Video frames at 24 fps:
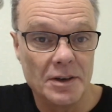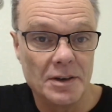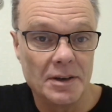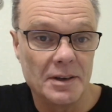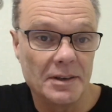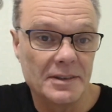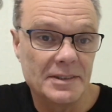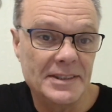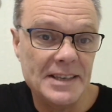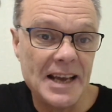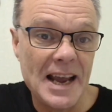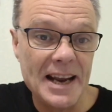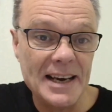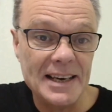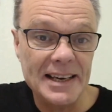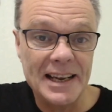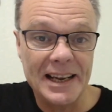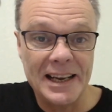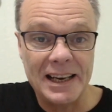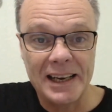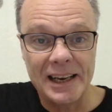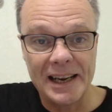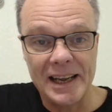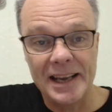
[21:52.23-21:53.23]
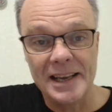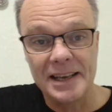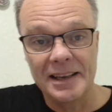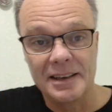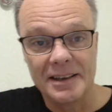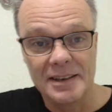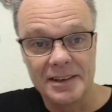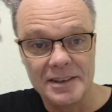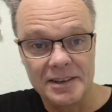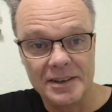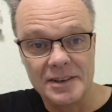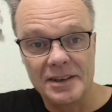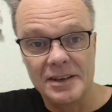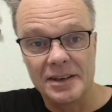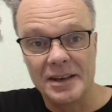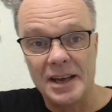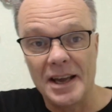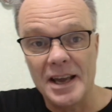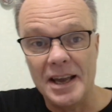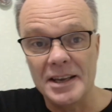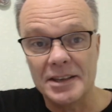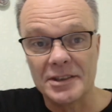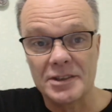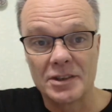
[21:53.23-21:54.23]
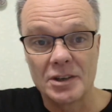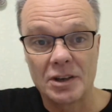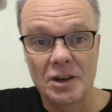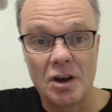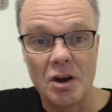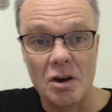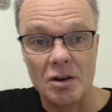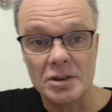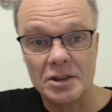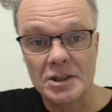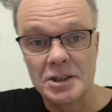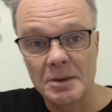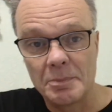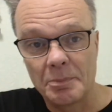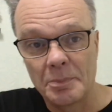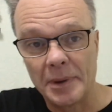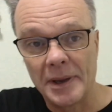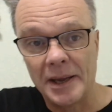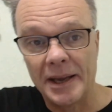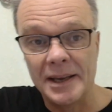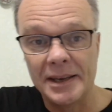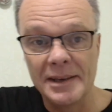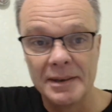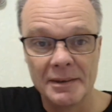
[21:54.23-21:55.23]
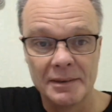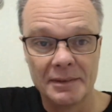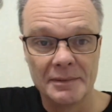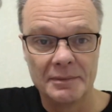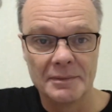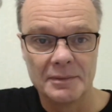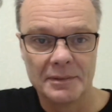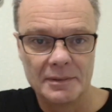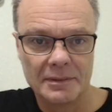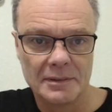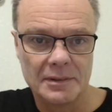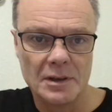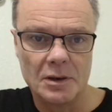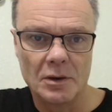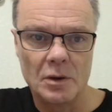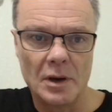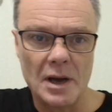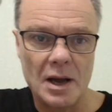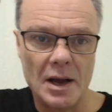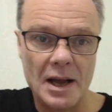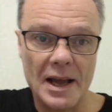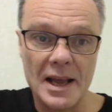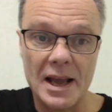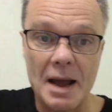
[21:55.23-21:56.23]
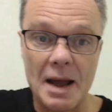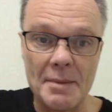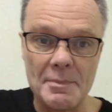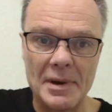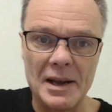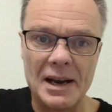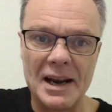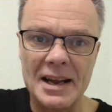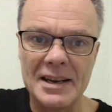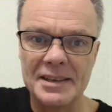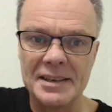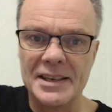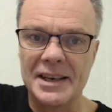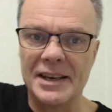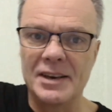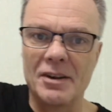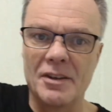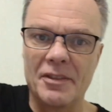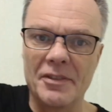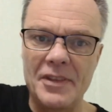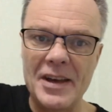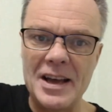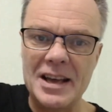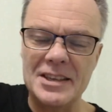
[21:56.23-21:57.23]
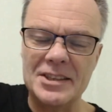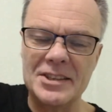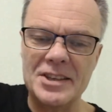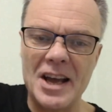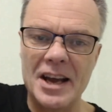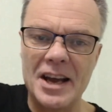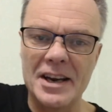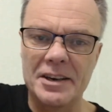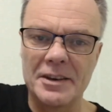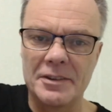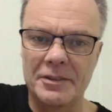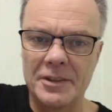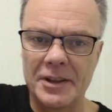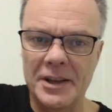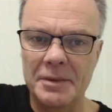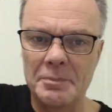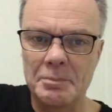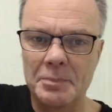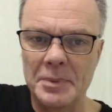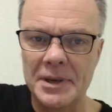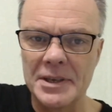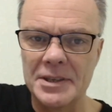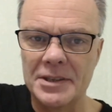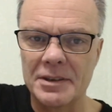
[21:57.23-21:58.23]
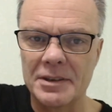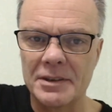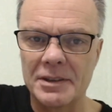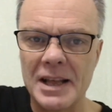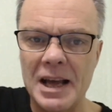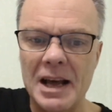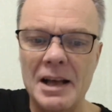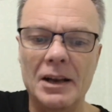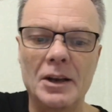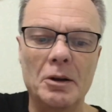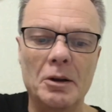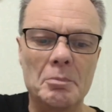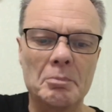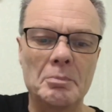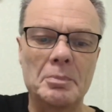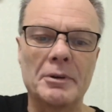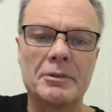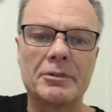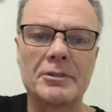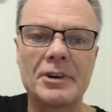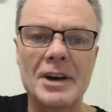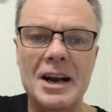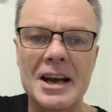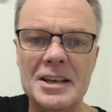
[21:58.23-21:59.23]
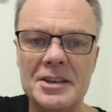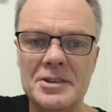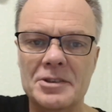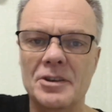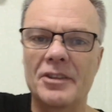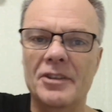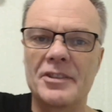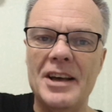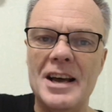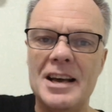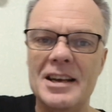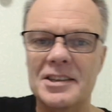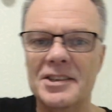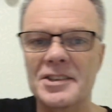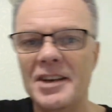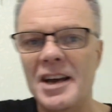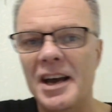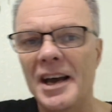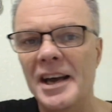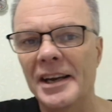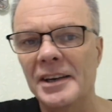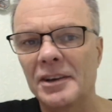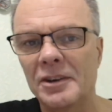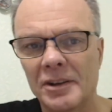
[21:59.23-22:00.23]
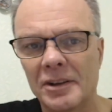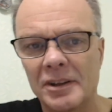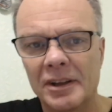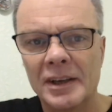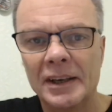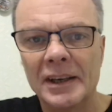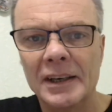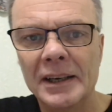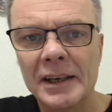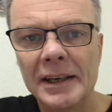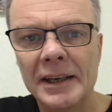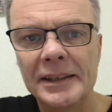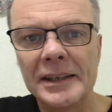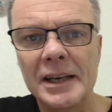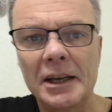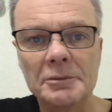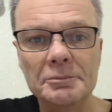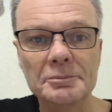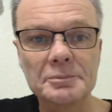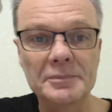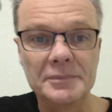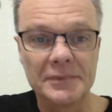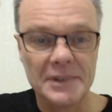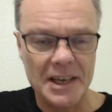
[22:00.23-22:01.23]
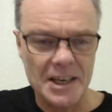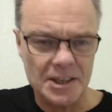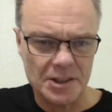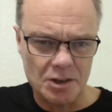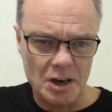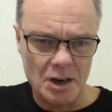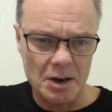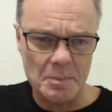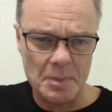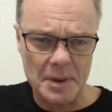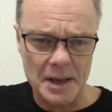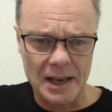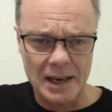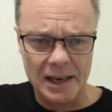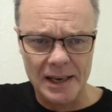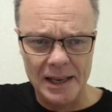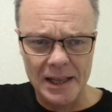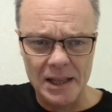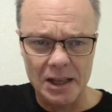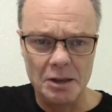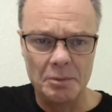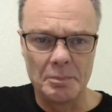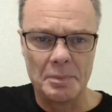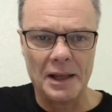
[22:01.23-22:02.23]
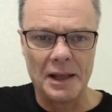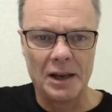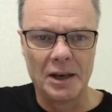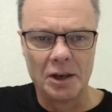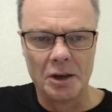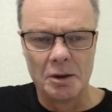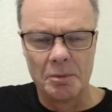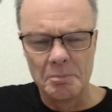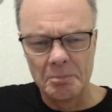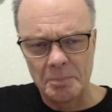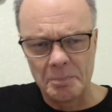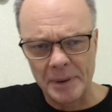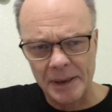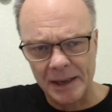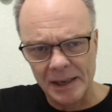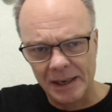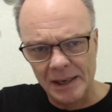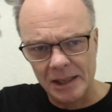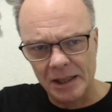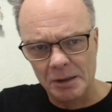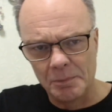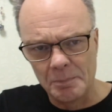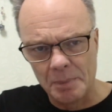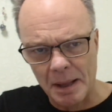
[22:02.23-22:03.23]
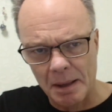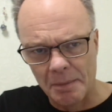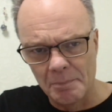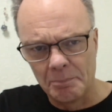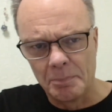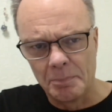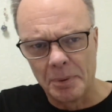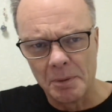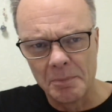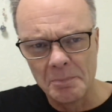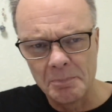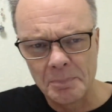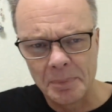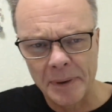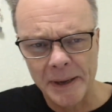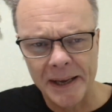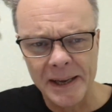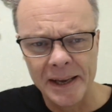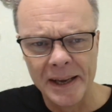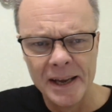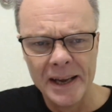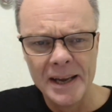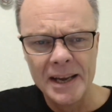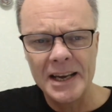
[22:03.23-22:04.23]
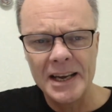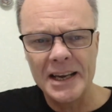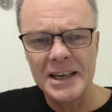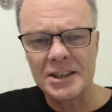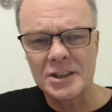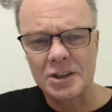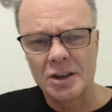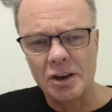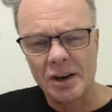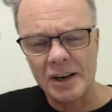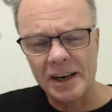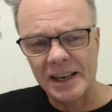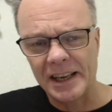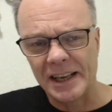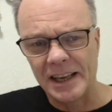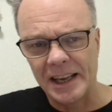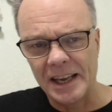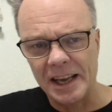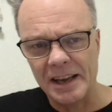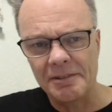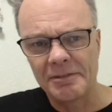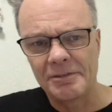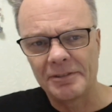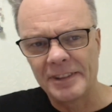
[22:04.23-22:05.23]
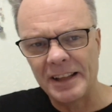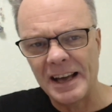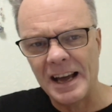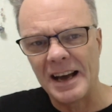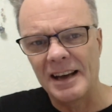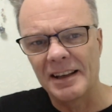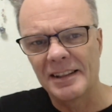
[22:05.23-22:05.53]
technically it's got to be, am I landing on that side of the piece of that lump of grass, or that side, or it's got to be a little bit lumpy, a little bit bumpy. It's got to give that